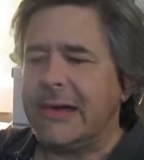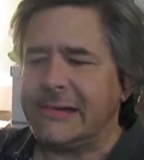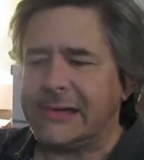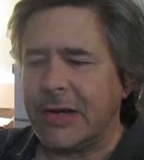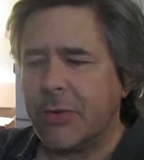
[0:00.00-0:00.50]

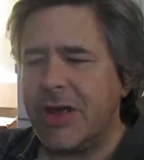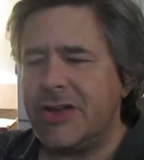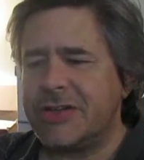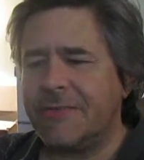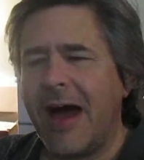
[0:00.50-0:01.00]
uh,
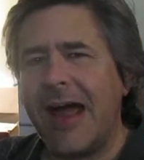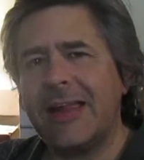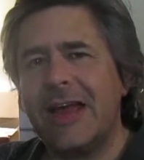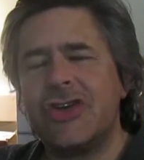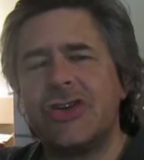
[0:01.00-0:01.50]
egregious
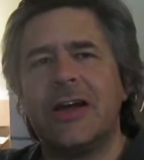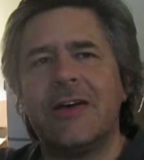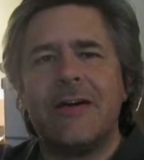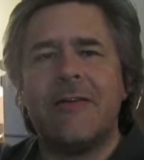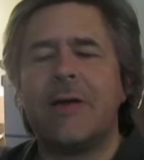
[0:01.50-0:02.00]
violation
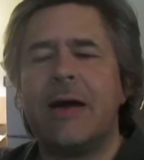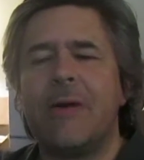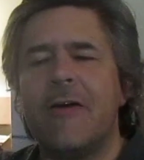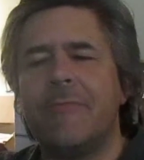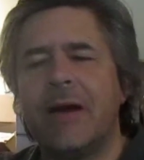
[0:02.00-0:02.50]
of, of my
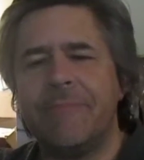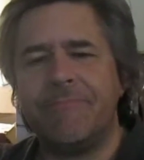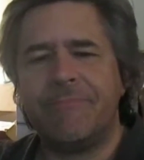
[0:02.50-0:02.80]
of my